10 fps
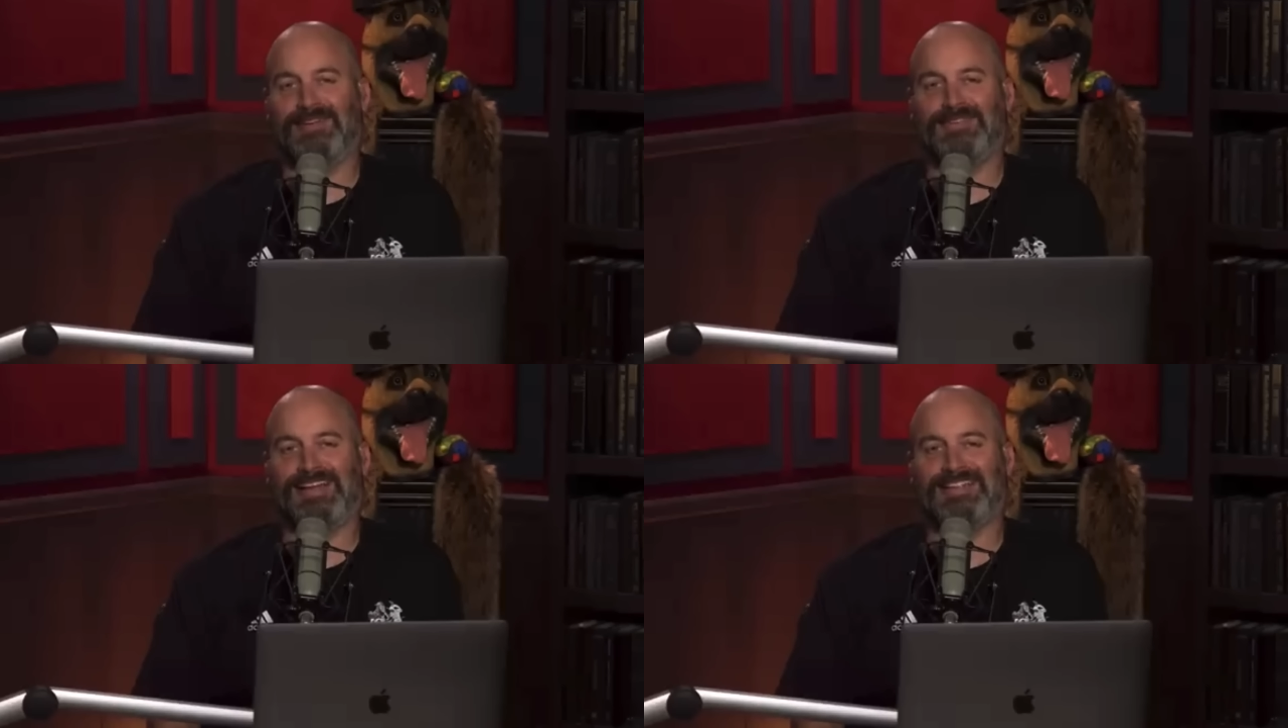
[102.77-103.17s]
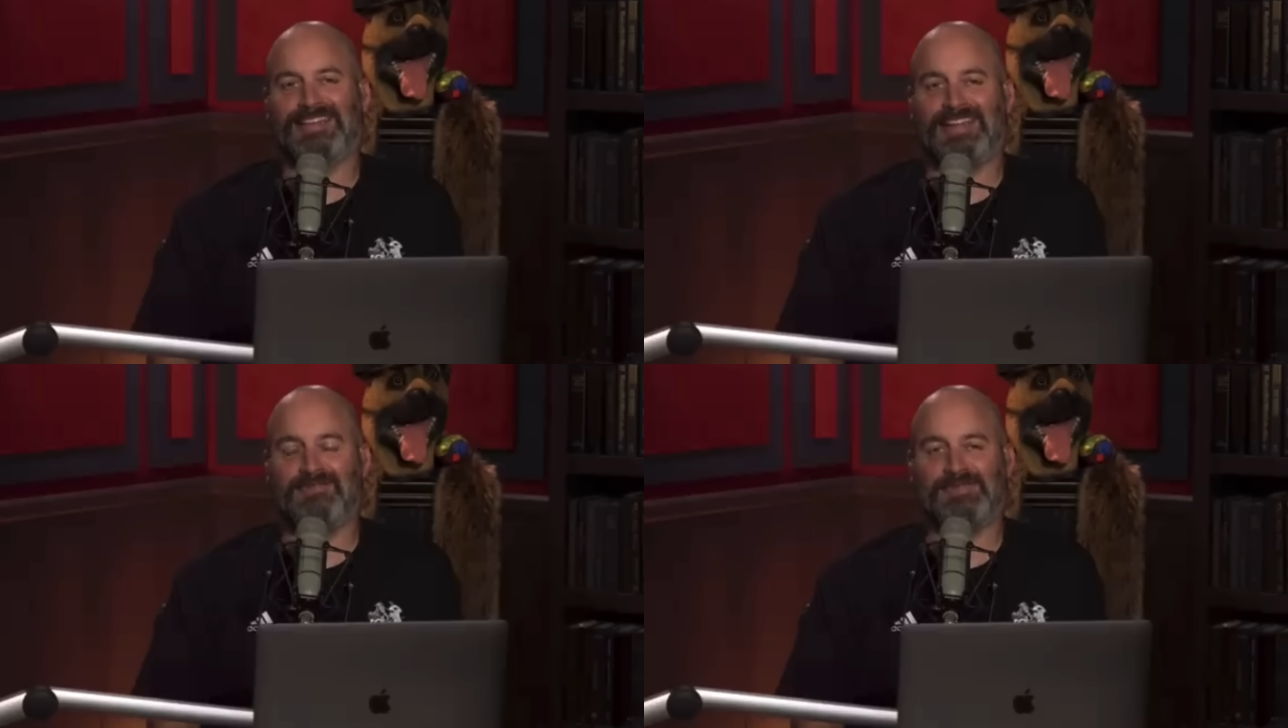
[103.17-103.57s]
I don't like
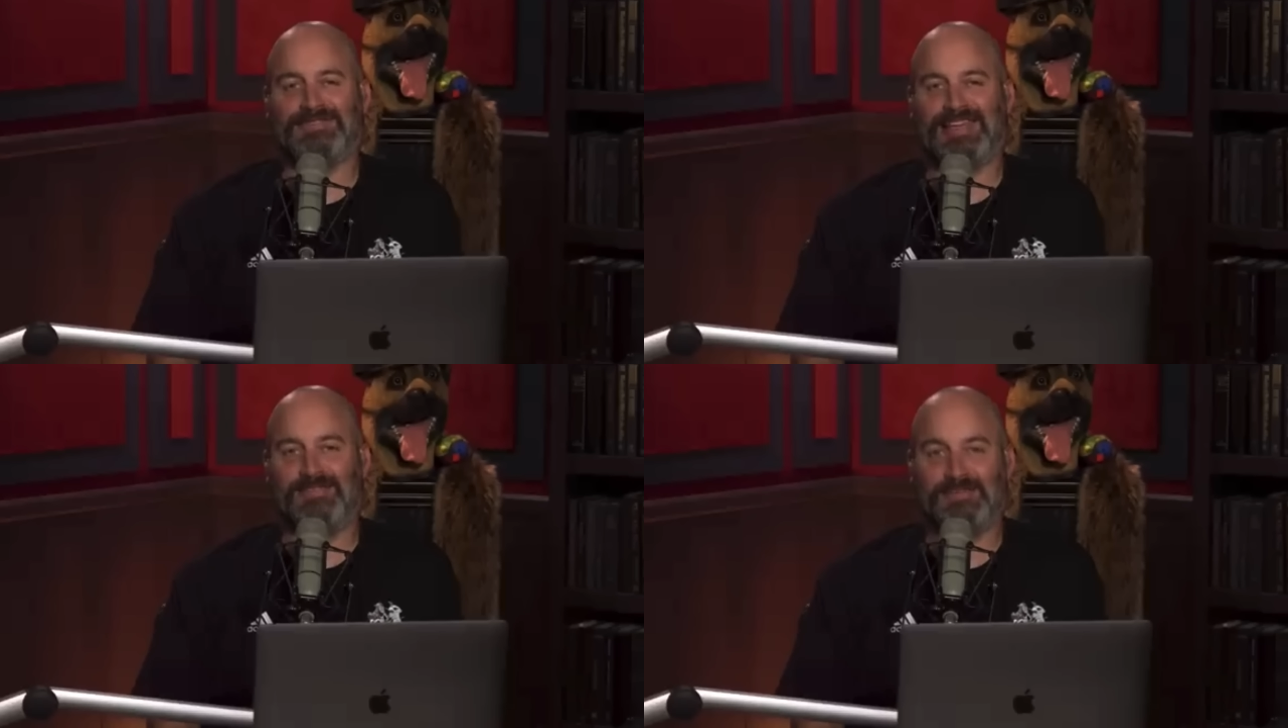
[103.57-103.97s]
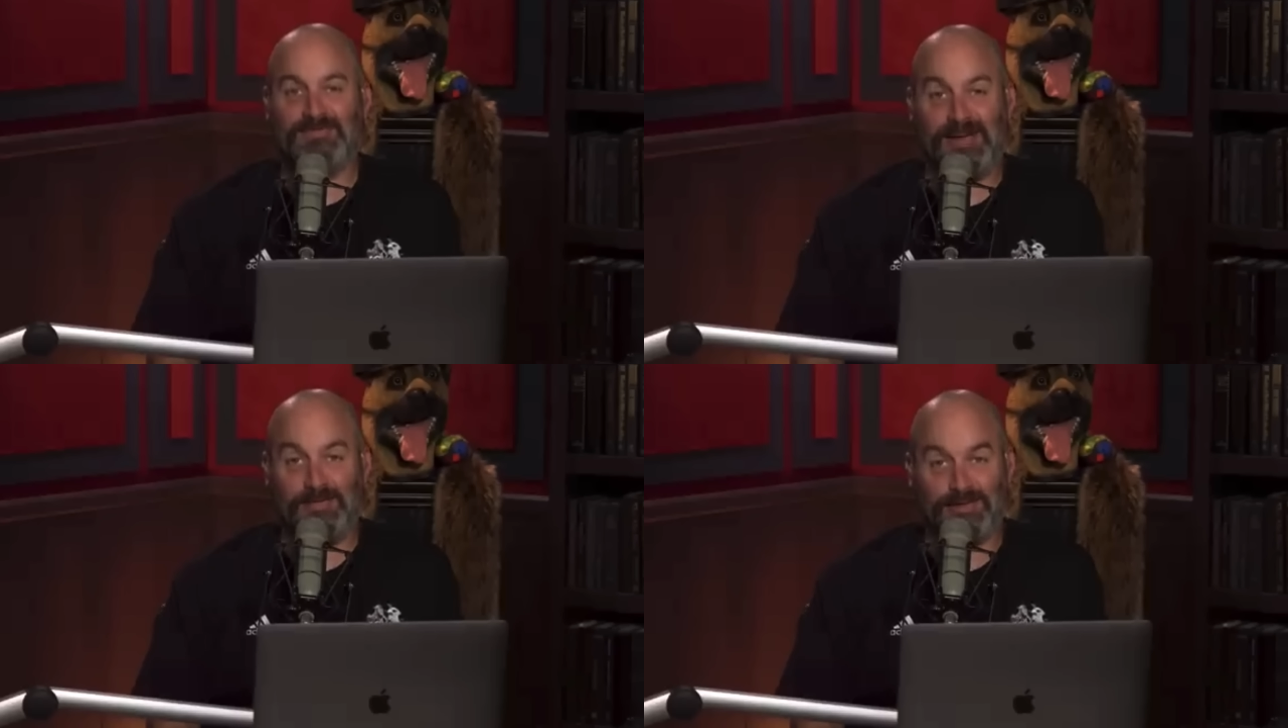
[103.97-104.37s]
that everyone's having
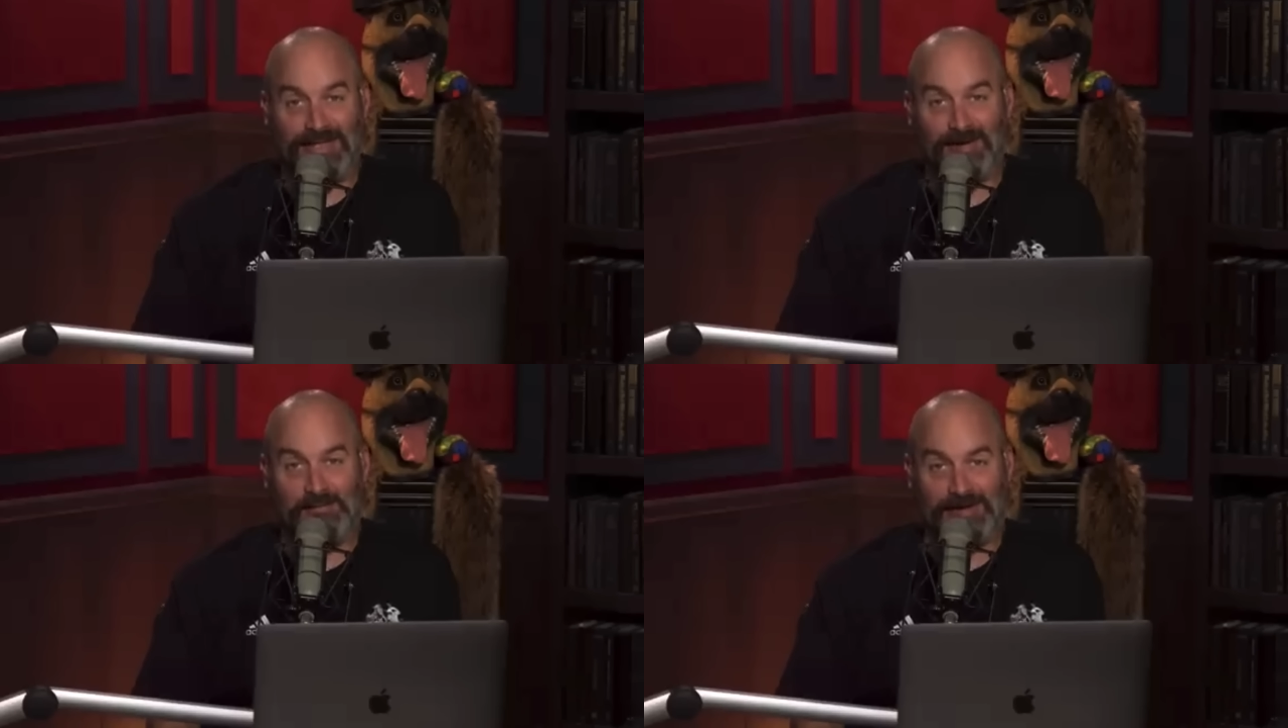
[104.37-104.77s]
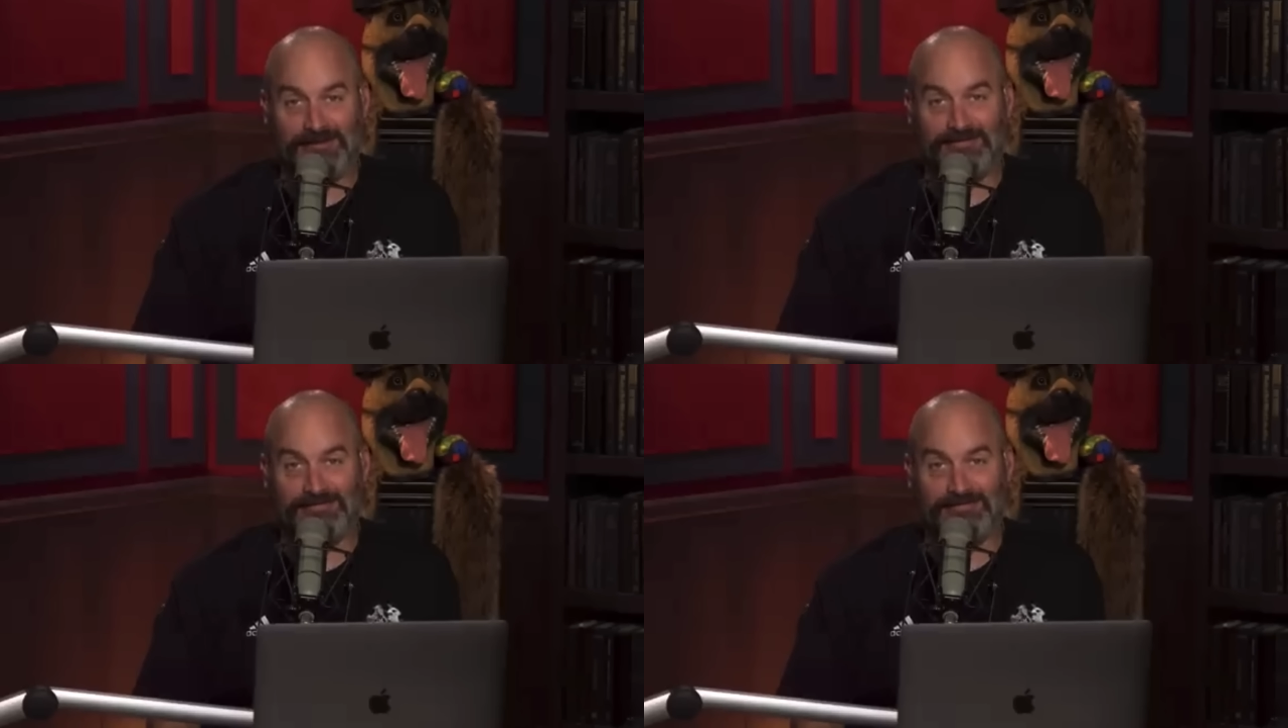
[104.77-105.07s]
fun without me.